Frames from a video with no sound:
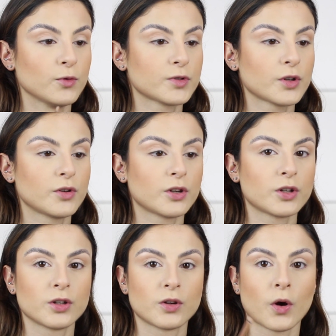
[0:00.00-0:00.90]
also going
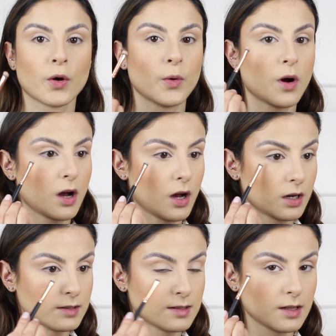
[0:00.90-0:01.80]
to go
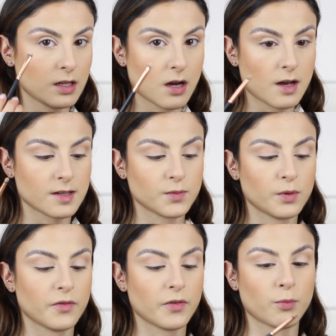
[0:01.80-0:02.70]
under the eyes
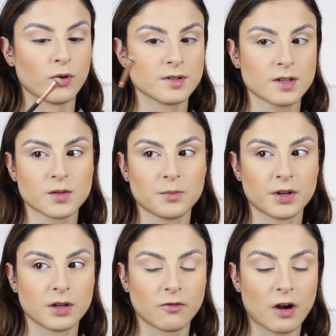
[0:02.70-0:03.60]
with the bronzer, so I'm
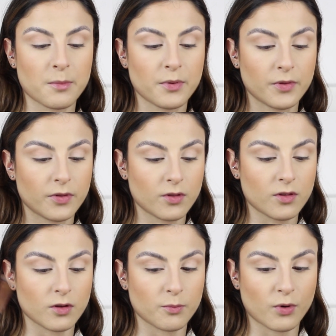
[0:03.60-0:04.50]
going to grab
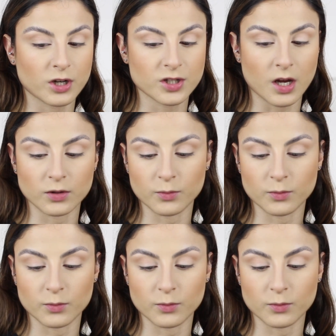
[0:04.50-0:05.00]
the brush that I